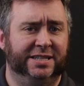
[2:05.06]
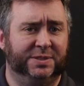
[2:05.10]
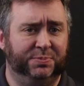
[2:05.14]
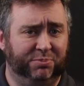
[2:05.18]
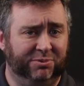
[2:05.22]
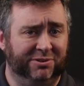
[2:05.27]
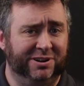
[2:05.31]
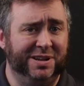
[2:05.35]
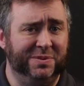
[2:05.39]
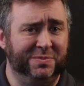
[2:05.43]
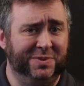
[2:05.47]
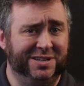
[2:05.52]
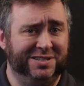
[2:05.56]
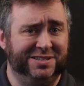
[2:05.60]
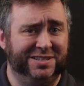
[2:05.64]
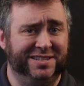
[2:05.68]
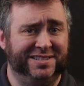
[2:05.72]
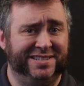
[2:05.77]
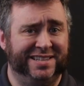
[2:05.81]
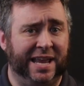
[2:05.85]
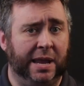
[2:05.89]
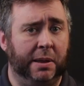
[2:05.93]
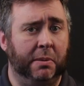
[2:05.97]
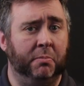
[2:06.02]
It's pretty much the
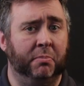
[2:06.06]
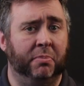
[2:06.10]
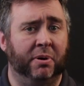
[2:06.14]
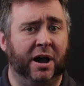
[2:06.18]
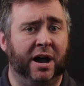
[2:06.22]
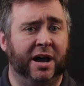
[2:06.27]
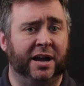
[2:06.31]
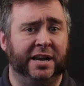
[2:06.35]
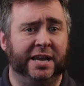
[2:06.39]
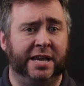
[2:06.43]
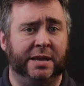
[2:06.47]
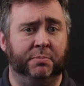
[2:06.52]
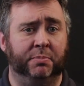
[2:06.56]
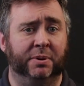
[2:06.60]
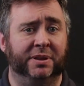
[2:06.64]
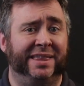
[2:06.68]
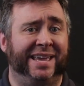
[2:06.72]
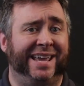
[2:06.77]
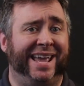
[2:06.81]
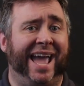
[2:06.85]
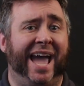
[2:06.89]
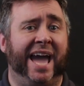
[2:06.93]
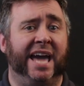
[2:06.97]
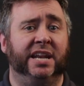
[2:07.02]
same body, but
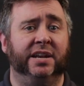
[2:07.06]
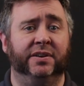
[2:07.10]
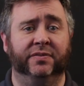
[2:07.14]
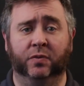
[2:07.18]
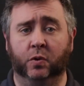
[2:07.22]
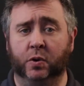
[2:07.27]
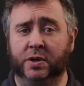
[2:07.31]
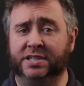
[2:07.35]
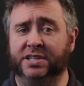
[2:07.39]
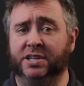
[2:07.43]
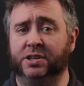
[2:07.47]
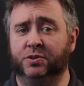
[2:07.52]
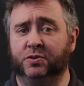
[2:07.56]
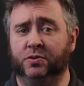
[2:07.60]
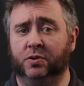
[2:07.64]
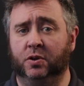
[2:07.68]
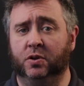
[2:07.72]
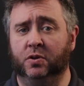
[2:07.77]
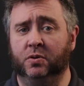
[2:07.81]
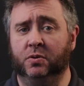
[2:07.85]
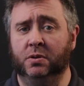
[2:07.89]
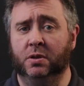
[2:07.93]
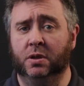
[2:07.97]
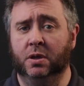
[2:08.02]
they added voice
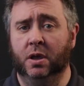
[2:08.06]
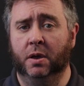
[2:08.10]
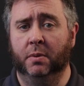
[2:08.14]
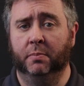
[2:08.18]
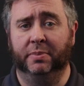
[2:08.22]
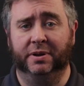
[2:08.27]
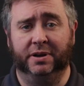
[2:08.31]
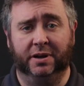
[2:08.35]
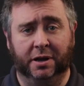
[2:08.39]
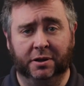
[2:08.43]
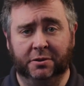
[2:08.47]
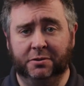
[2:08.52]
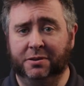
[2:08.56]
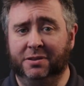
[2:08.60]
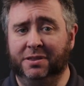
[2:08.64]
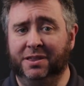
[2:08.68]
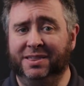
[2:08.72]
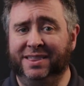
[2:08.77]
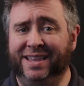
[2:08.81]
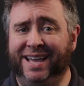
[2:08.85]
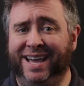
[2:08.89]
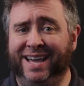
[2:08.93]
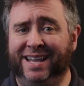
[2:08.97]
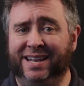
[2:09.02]
control, but other
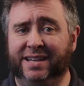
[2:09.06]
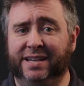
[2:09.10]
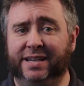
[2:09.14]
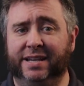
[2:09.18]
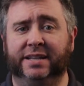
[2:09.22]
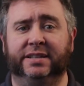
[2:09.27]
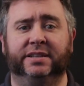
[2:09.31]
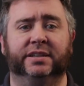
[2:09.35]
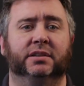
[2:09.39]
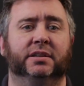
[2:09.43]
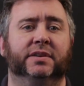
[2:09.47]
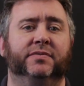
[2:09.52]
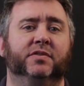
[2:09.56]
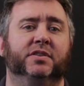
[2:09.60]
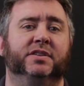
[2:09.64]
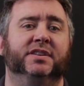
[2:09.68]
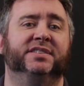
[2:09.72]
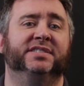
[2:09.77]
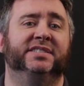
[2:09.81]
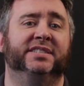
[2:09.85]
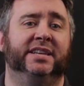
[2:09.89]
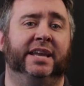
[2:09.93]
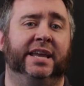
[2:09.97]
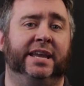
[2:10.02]
than that, it delivered
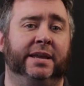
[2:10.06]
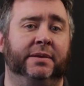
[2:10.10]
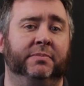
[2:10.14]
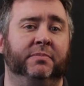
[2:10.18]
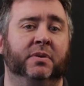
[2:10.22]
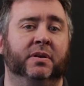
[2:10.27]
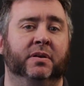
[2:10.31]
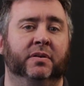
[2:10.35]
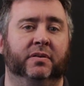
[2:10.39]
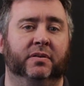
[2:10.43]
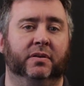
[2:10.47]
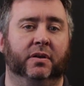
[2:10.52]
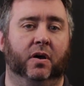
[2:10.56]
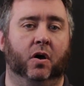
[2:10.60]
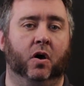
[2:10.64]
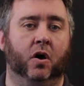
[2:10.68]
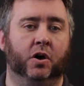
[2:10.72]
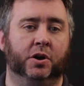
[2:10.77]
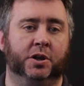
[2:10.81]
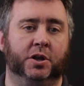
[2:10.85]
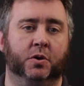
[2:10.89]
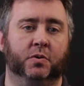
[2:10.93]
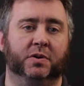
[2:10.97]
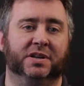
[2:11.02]
the same
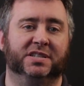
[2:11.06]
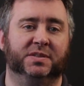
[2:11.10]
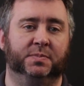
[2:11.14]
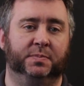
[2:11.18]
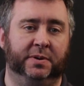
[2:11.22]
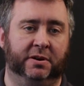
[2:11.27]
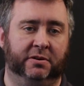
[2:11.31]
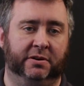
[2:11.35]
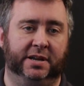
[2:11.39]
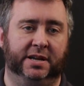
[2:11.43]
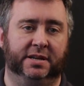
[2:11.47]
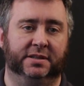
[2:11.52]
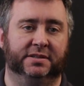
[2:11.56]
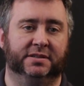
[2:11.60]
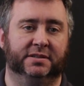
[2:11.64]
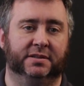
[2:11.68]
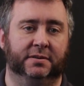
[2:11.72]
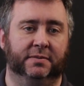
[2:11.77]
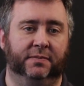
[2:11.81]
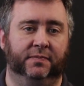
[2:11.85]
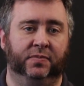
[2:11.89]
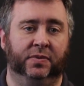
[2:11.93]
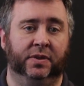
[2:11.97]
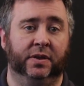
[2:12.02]
audio
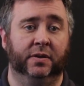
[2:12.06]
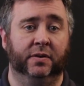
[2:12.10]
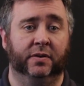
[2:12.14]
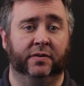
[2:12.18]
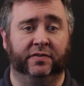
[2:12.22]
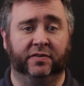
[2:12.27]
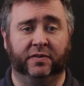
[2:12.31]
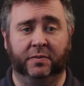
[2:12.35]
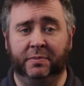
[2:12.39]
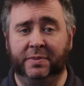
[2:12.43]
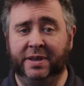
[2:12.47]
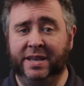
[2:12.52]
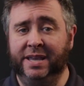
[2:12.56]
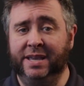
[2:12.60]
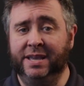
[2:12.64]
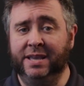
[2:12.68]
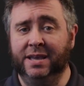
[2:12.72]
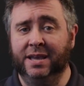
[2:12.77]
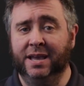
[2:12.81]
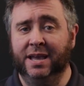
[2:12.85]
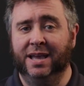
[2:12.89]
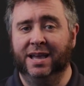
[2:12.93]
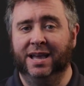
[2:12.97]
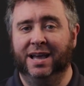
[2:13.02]
experience. For
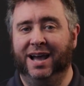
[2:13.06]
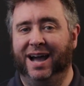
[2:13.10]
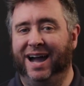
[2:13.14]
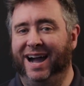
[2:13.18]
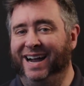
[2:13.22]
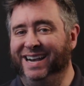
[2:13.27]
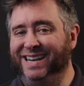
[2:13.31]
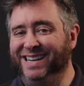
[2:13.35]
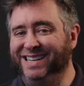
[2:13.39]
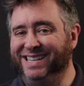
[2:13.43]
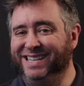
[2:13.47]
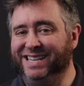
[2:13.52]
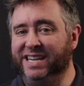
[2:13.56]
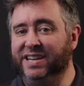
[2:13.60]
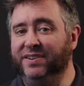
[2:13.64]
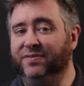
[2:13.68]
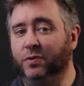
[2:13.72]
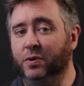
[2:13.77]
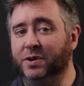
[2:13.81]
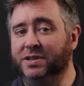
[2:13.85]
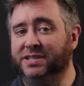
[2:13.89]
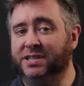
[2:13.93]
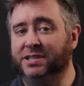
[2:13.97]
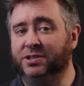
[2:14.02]
me, I didn't need
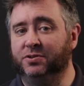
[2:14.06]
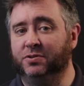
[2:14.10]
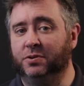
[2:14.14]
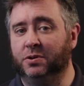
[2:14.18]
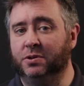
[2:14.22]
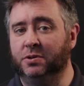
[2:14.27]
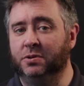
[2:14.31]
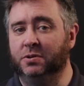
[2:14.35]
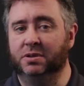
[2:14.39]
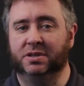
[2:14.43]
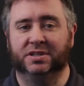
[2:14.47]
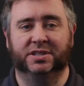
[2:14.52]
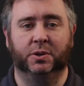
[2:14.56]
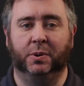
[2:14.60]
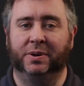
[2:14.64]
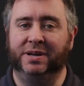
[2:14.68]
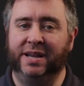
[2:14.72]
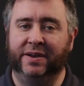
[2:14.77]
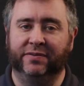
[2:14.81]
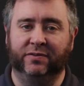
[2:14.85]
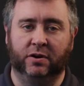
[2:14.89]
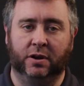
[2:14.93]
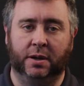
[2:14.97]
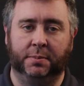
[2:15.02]
voice control, so I
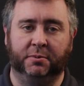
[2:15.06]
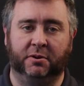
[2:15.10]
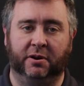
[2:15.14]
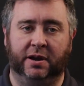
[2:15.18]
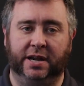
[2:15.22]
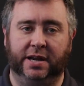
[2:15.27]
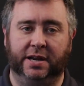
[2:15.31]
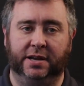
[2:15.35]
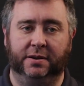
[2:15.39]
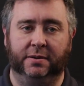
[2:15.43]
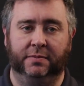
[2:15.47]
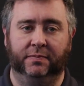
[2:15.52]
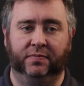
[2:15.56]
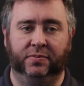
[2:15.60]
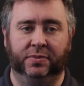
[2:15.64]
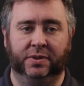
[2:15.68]
never upgraded.